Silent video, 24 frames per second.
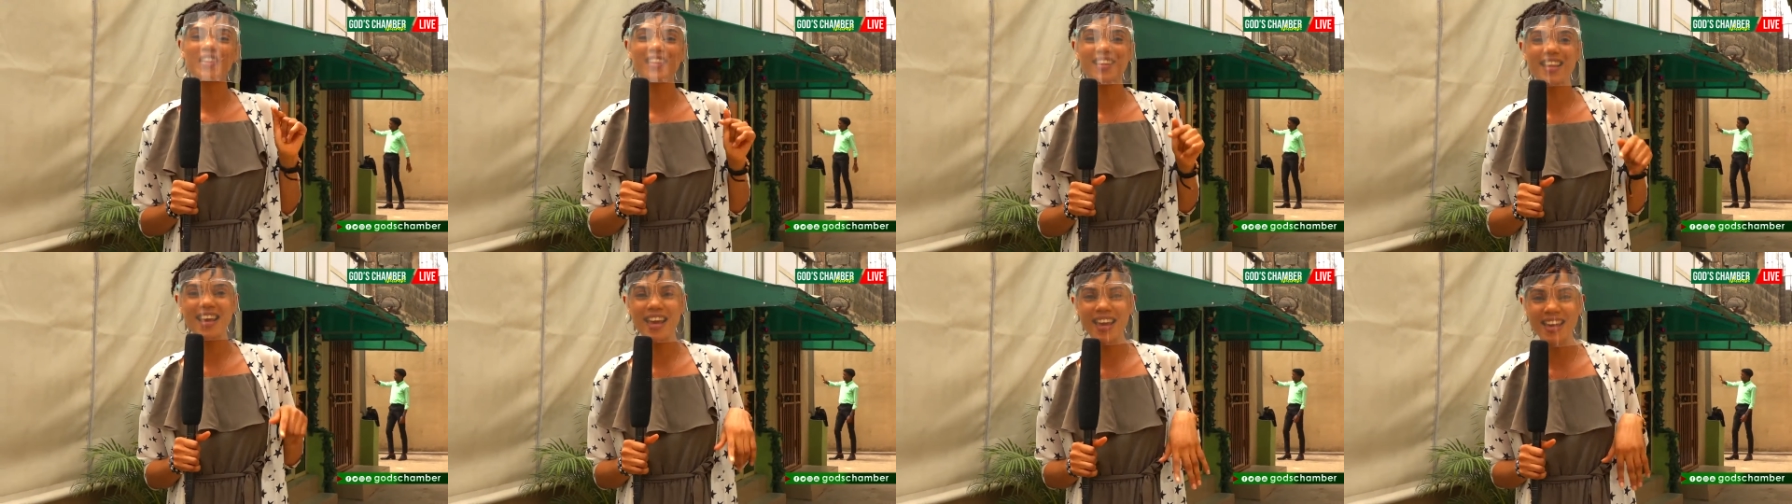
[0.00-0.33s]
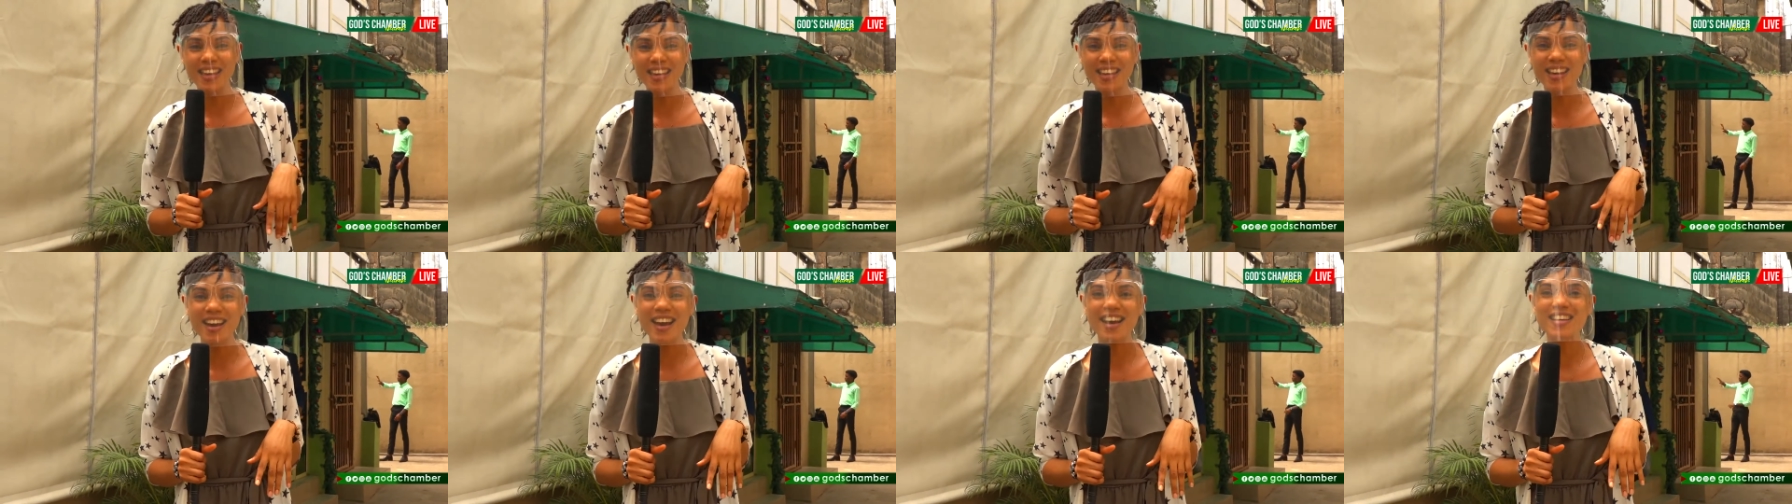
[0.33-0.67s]

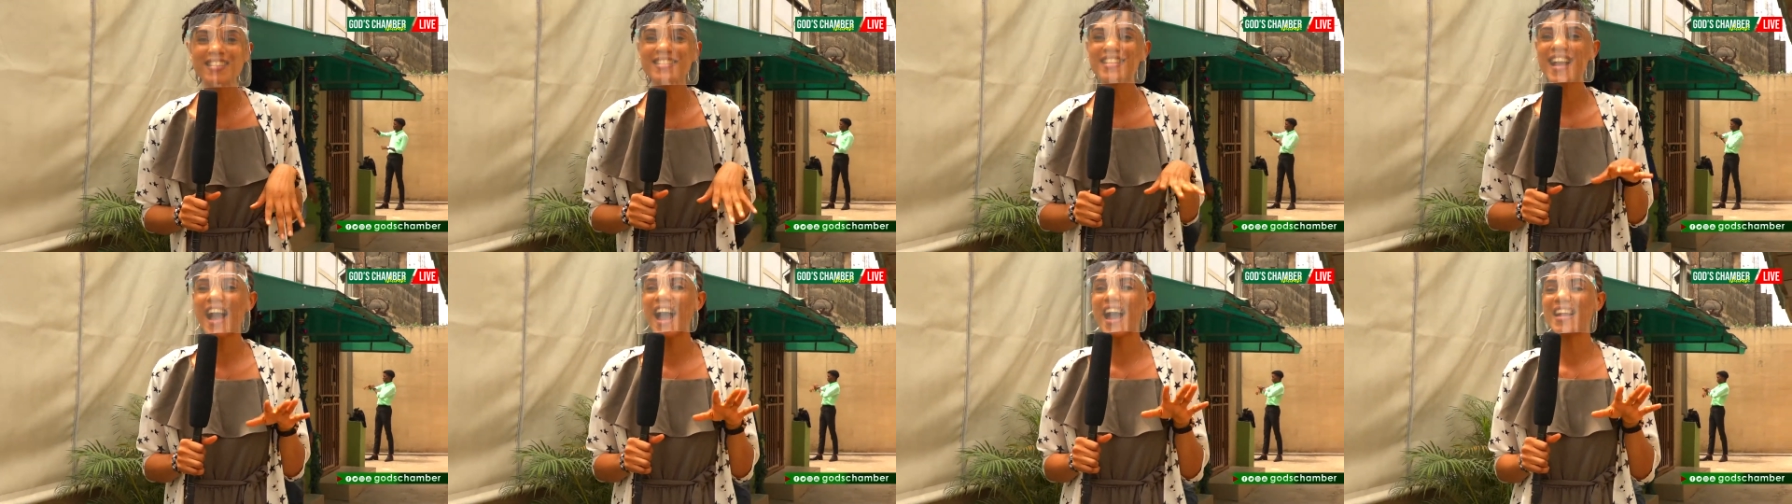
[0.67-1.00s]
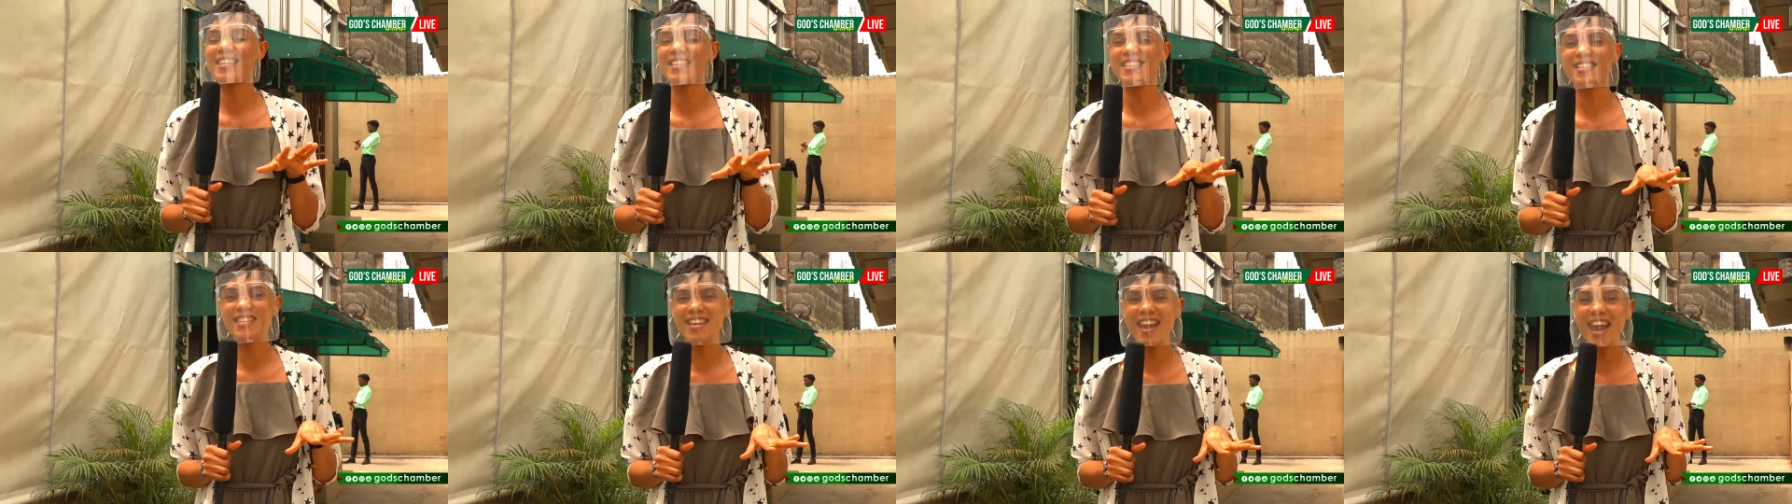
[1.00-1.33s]
lagos
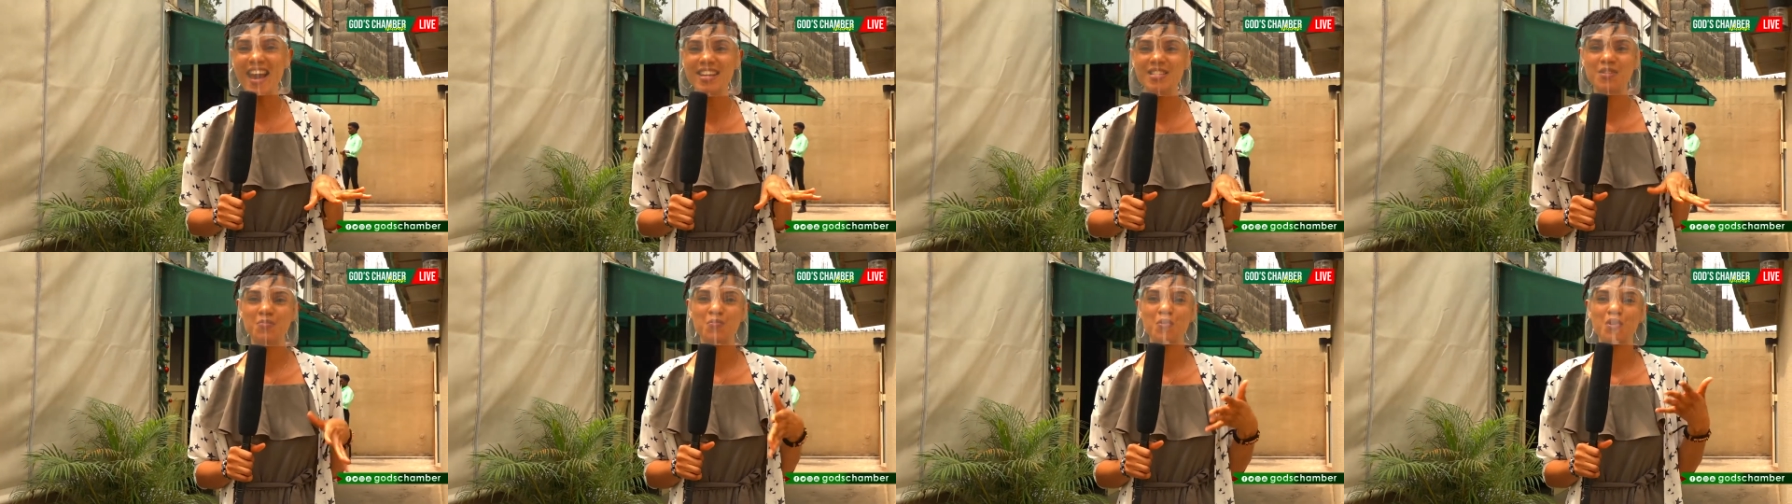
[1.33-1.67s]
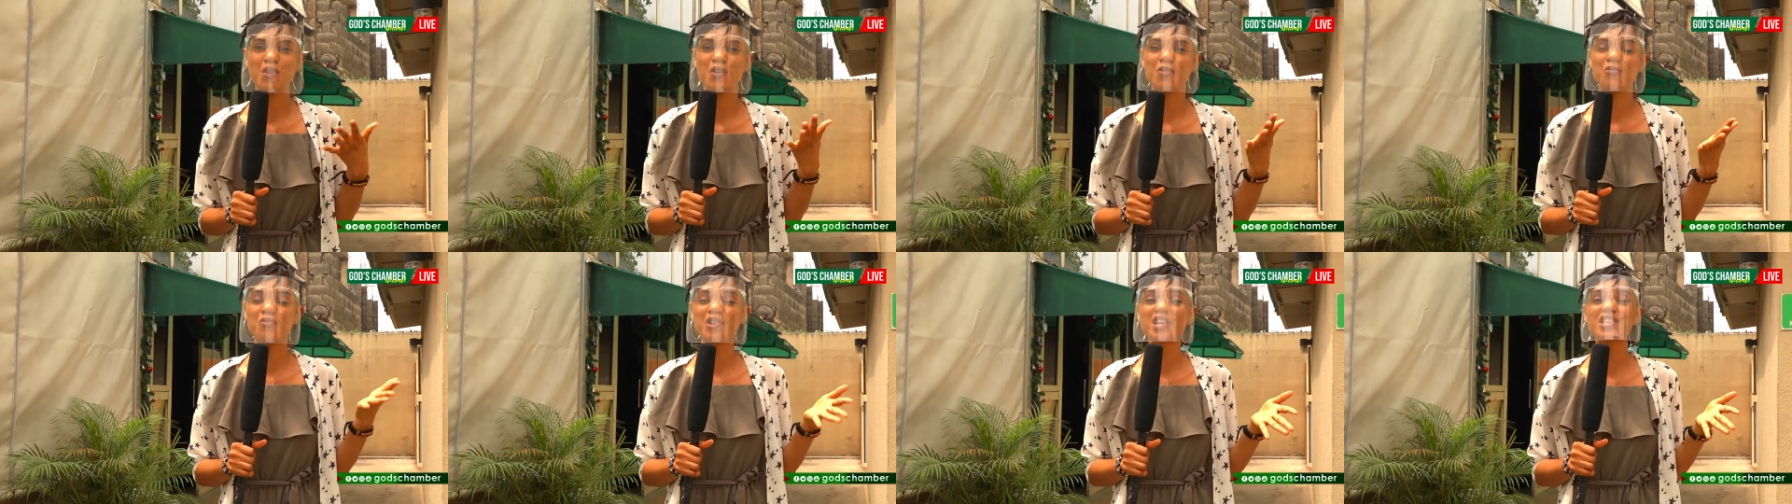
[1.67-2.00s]
and yes
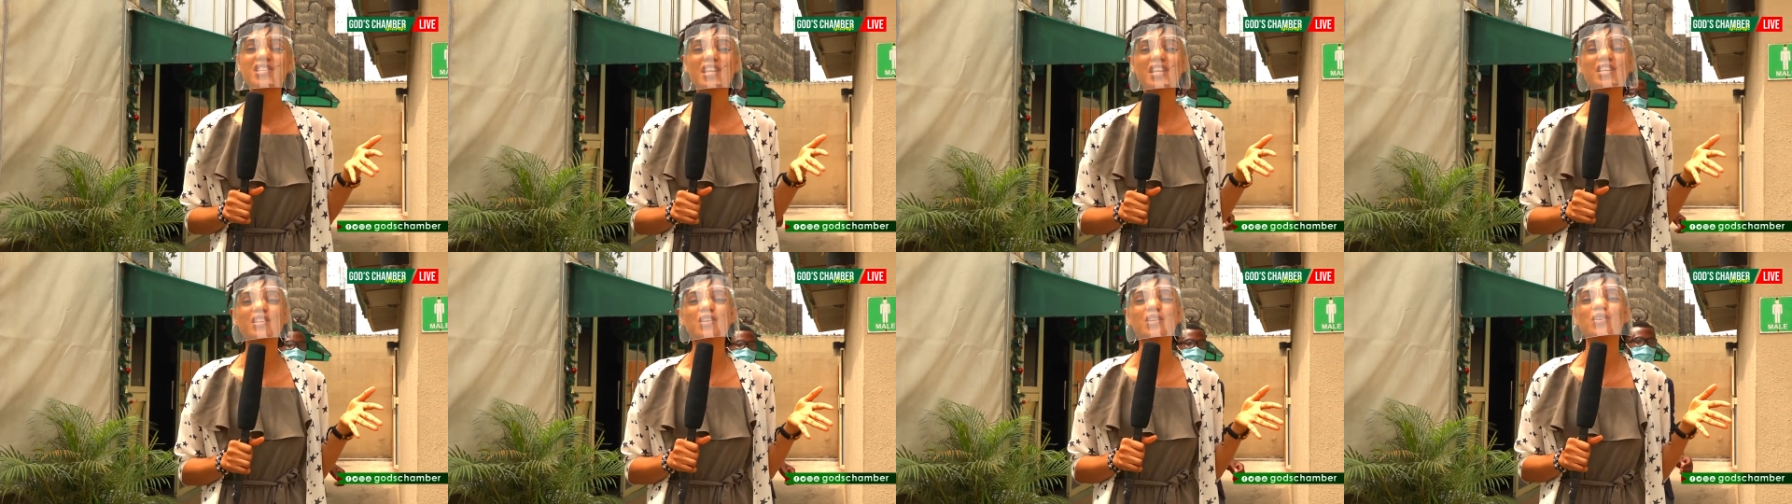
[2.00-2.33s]
we are reaching